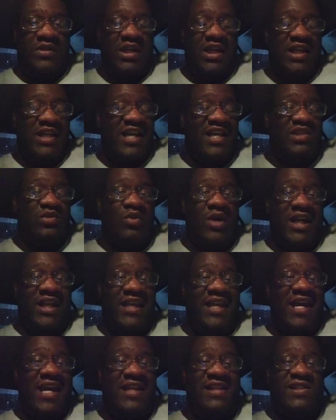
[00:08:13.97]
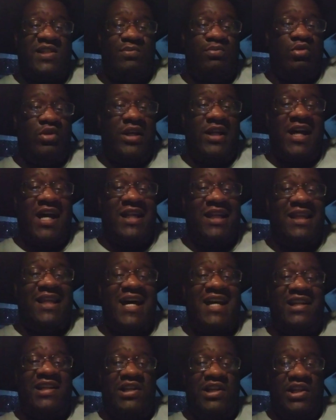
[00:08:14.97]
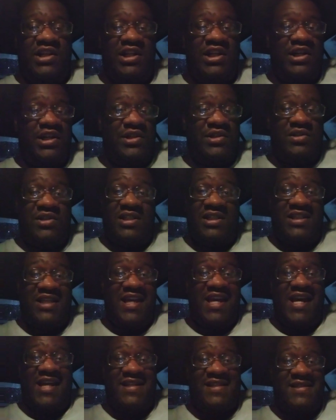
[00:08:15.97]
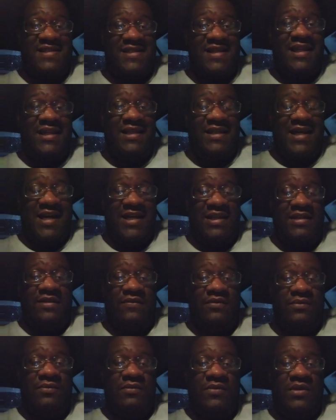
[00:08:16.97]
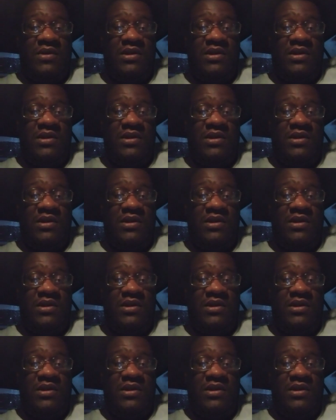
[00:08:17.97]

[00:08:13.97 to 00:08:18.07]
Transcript: and that's why they had to spread out a lot of their characters, because they had to sell a lot of them.